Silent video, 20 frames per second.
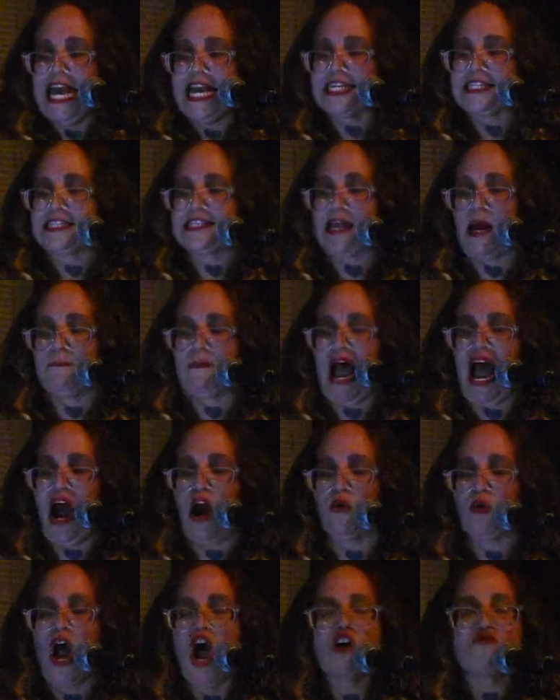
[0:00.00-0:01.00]
is
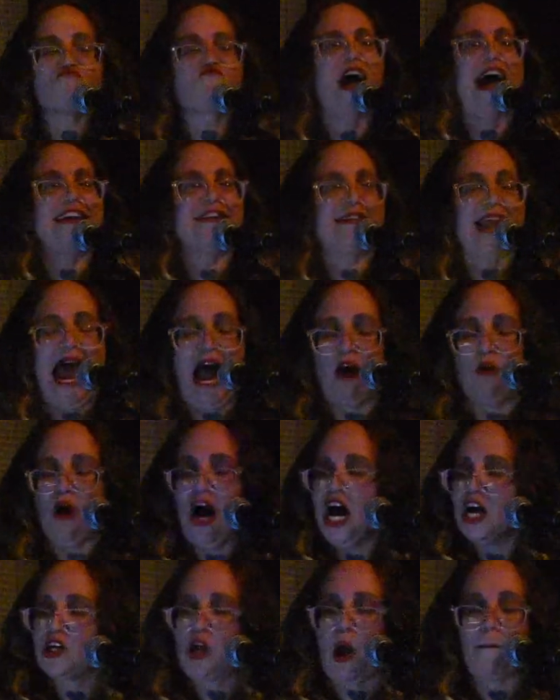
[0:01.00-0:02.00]
somehow, right now,
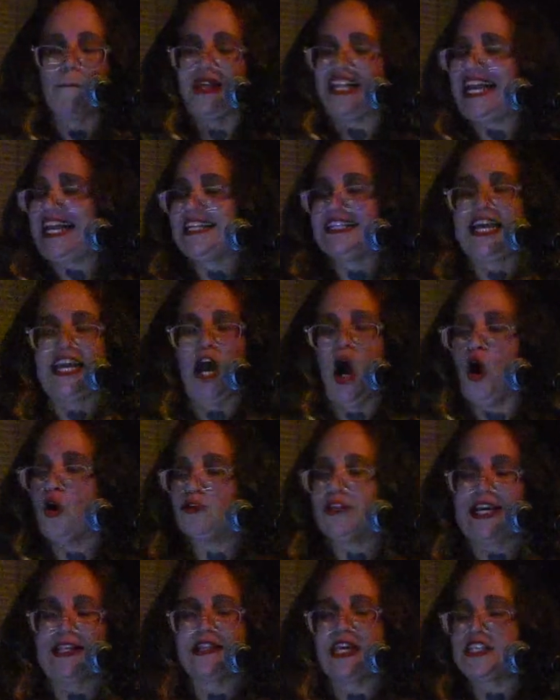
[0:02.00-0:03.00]
completely
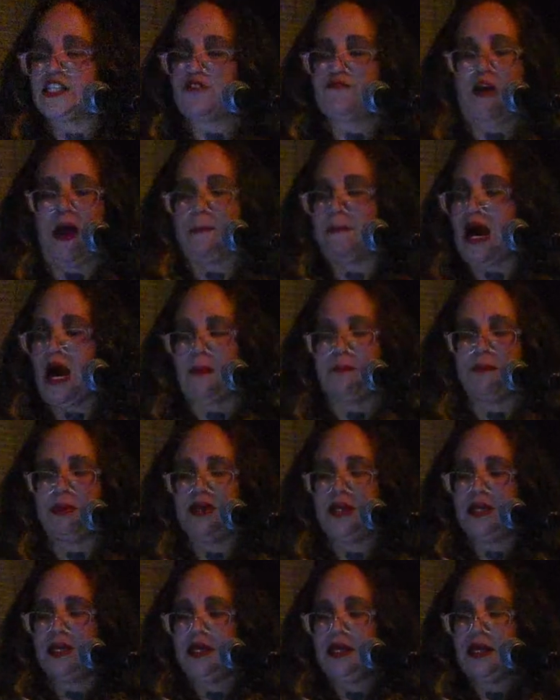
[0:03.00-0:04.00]
holding this fem up.
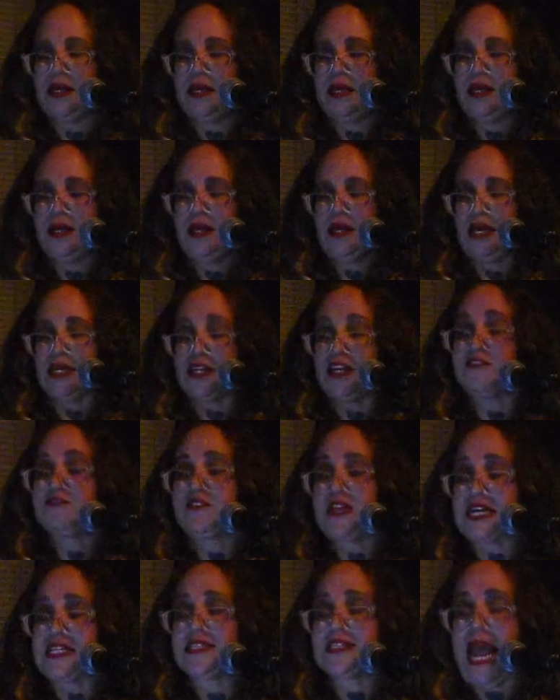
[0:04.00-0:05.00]
And if
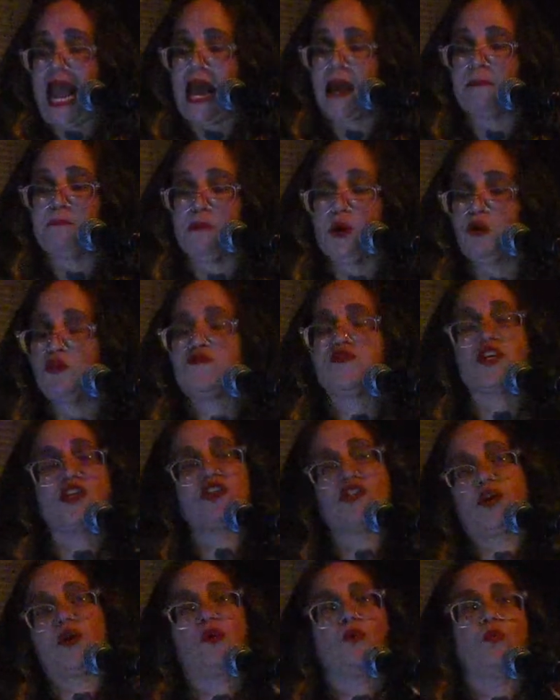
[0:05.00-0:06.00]
this hand moves a
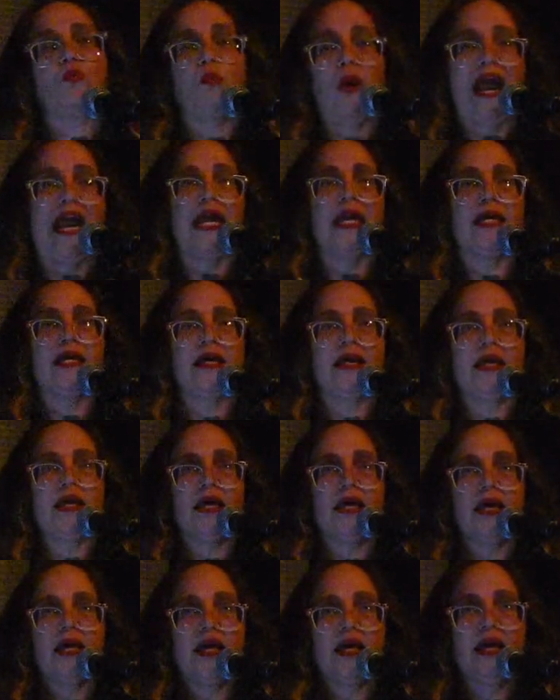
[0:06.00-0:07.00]
certain way,
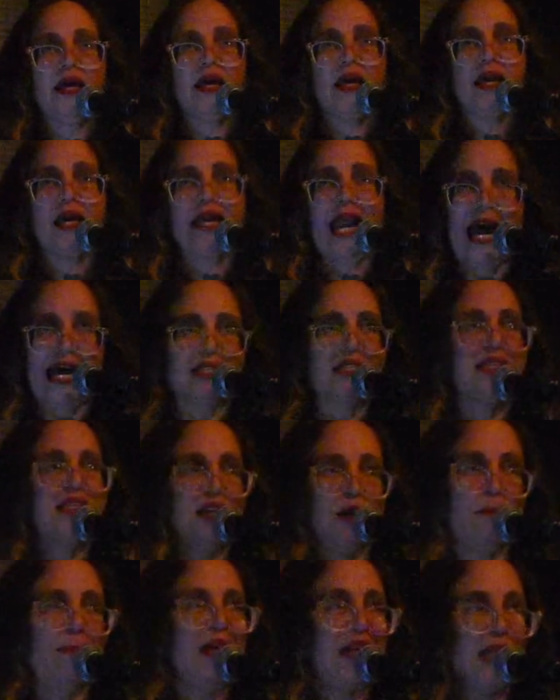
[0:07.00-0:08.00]
it has
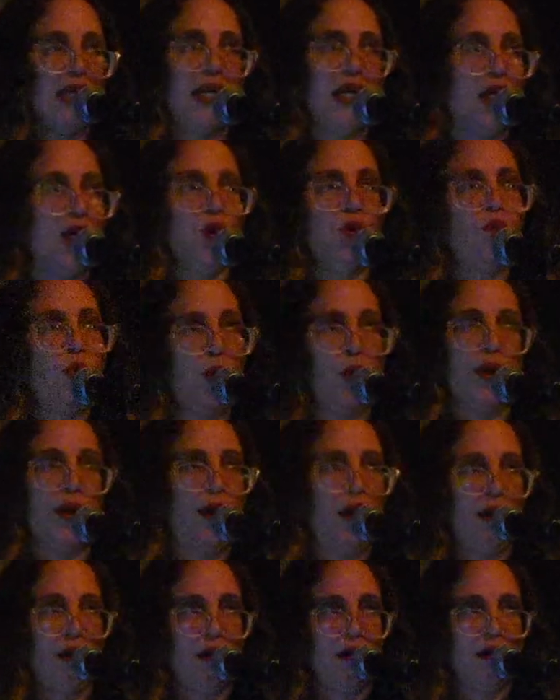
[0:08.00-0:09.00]
the ability to ruin
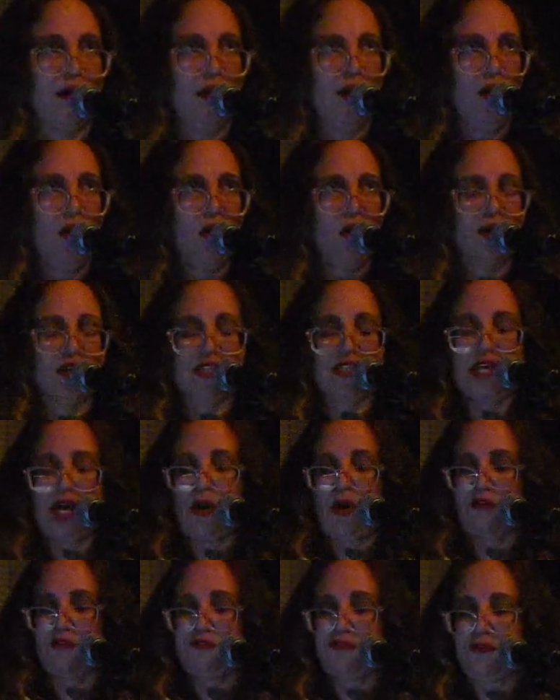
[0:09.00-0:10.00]
her or
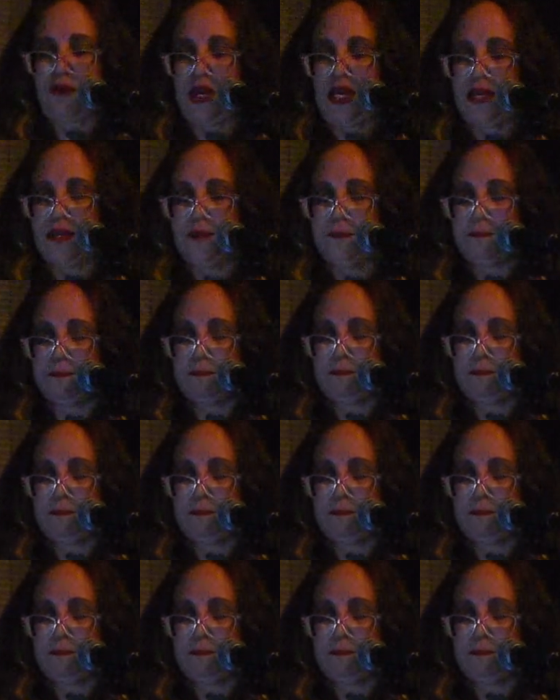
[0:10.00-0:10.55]
set her free.